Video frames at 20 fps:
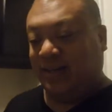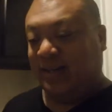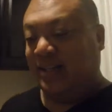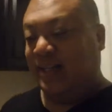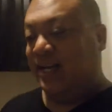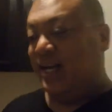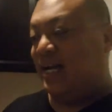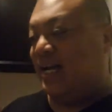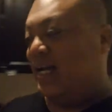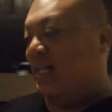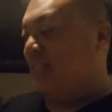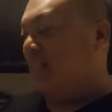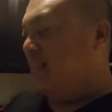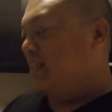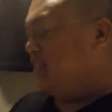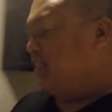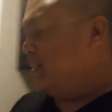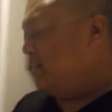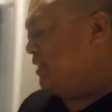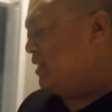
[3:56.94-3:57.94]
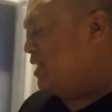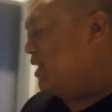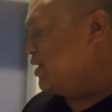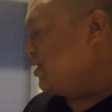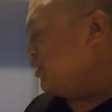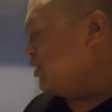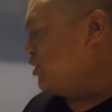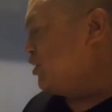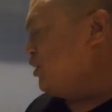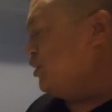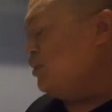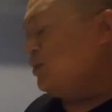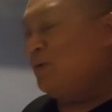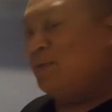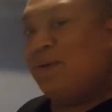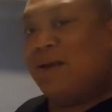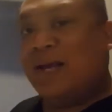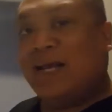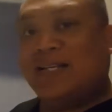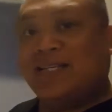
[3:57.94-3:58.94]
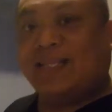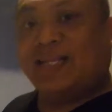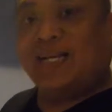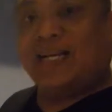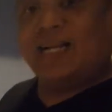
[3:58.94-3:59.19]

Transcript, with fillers: Then I got, these are two pants I